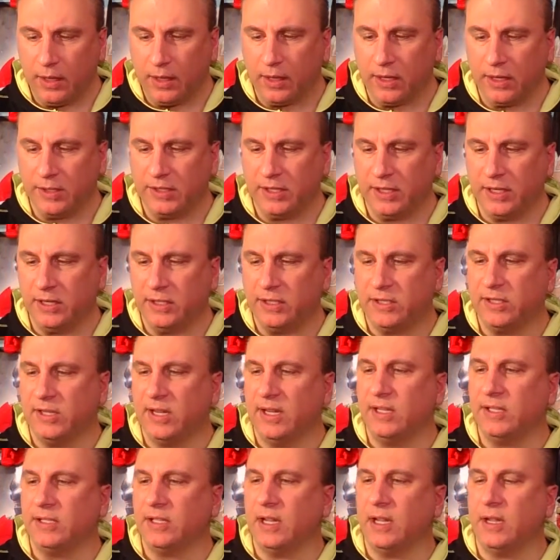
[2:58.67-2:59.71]
Because it
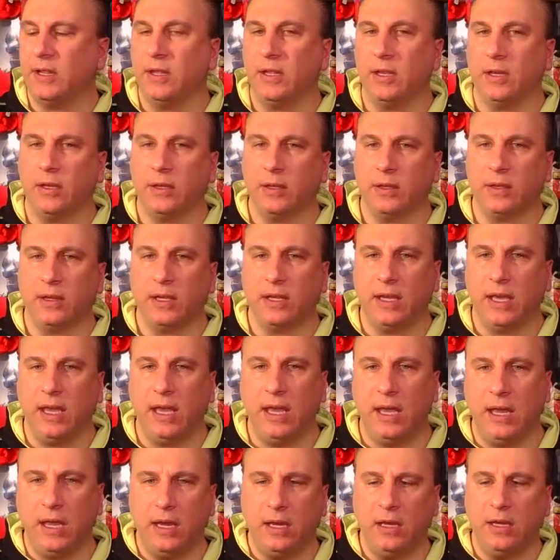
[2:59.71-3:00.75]
says on the
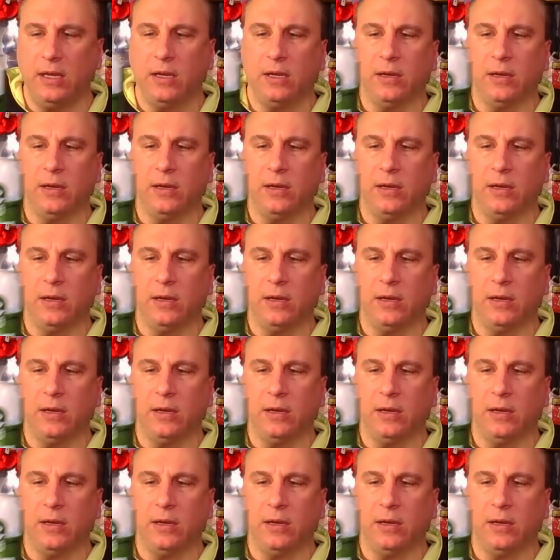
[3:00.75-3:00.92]
can